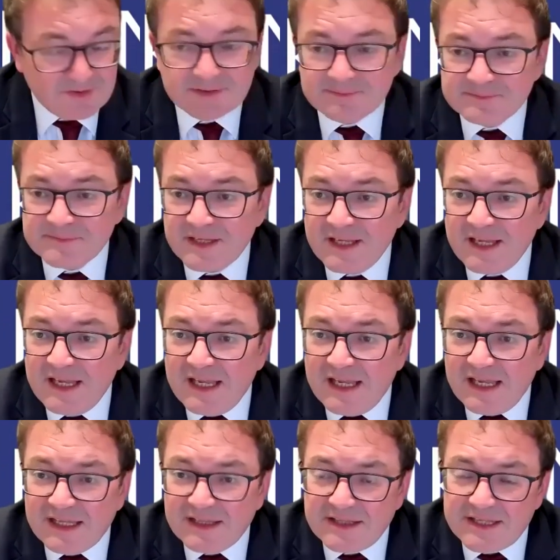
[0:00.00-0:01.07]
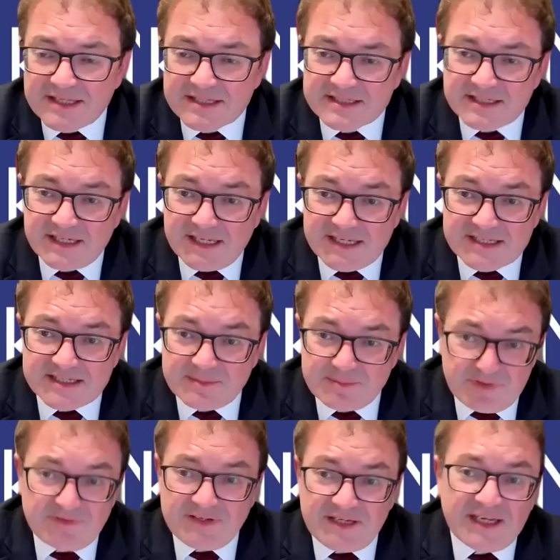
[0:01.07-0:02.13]
Todd. And this is
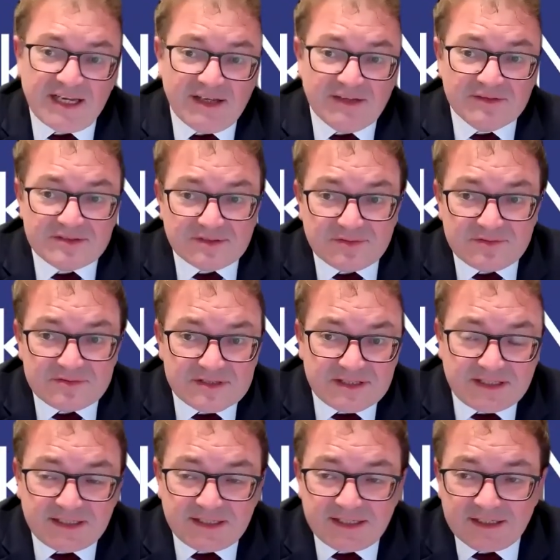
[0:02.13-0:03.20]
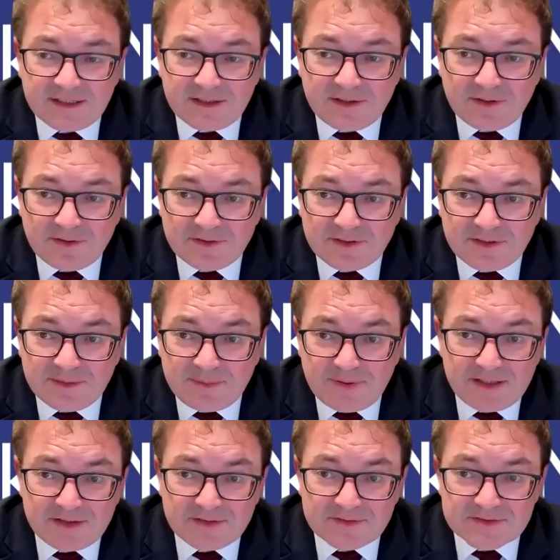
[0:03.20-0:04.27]
the Privy Council sitting on
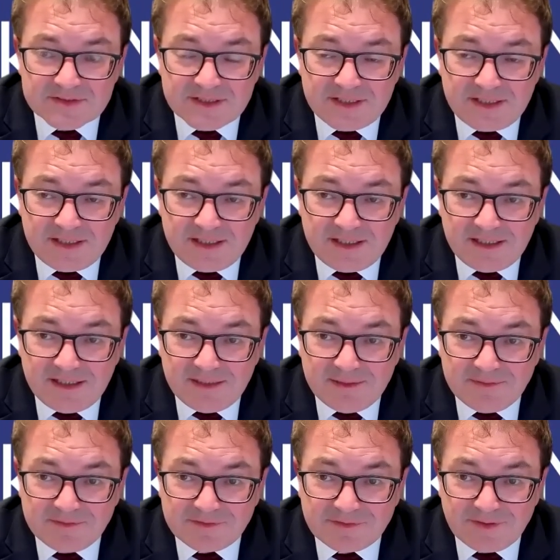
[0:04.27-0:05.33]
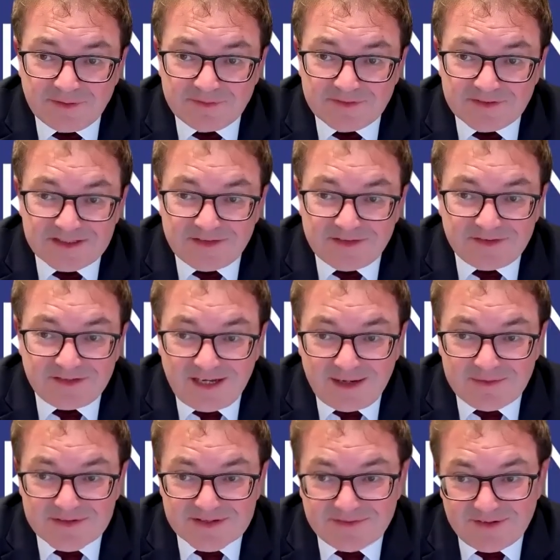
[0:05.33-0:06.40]
appeals from the Southern